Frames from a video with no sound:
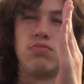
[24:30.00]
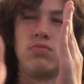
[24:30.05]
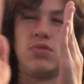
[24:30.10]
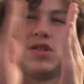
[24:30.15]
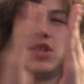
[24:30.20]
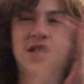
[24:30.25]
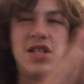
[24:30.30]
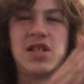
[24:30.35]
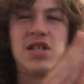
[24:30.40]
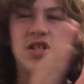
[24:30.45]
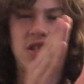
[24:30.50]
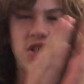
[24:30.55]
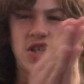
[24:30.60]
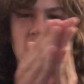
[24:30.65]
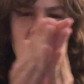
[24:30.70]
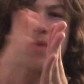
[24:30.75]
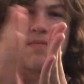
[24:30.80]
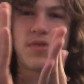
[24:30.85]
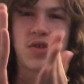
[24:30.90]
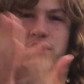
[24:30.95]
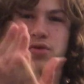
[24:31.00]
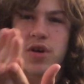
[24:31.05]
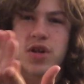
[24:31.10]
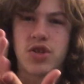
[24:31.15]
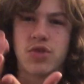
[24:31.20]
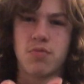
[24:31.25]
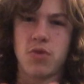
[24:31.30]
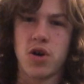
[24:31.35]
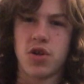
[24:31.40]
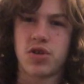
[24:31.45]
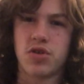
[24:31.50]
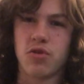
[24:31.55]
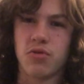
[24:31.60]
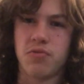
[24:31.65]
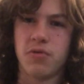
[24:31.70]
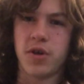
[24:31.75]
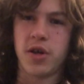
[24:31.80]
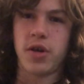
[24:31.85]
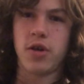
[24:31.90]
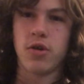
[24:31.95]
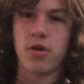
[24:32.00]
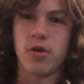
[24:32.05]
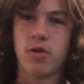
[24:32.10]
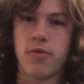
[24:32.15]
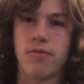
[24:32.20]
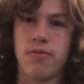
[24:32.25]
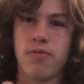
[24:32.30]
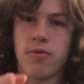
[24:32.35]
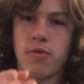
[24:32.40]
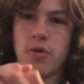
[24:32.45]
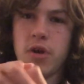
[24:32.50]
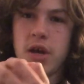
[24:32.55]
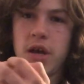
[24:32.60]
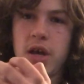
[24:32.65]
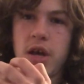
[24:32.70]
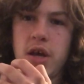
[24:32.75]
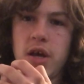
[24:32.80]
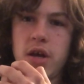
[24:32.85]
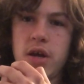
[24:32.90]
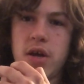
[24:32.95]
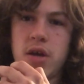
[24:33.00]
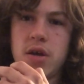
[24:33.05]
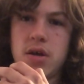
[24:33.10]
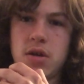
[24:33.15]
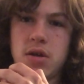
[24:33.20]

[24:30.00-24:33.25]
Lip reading: decent shaped Stretch Monster figure for a